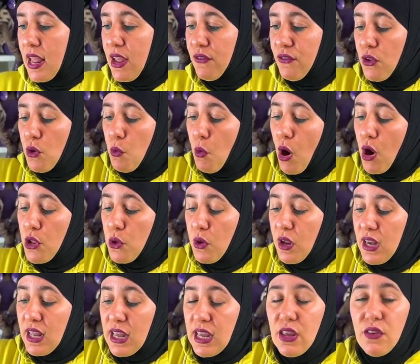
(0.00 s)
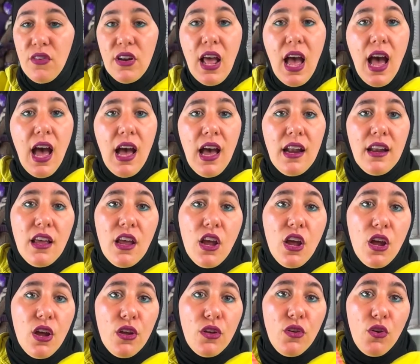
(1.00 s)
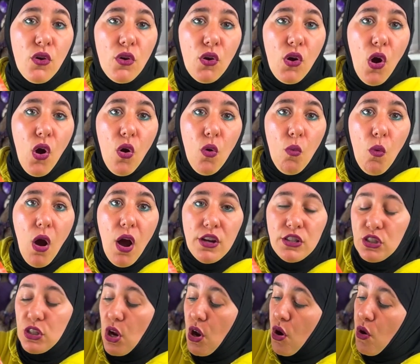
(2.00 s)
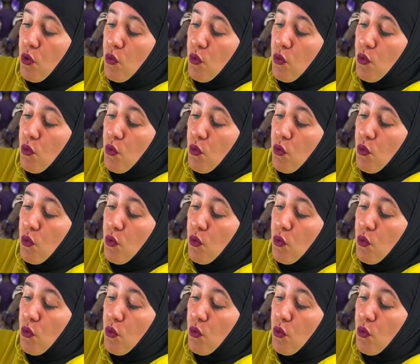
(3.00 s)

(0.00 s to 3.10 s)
If you want, you can even add your co-wash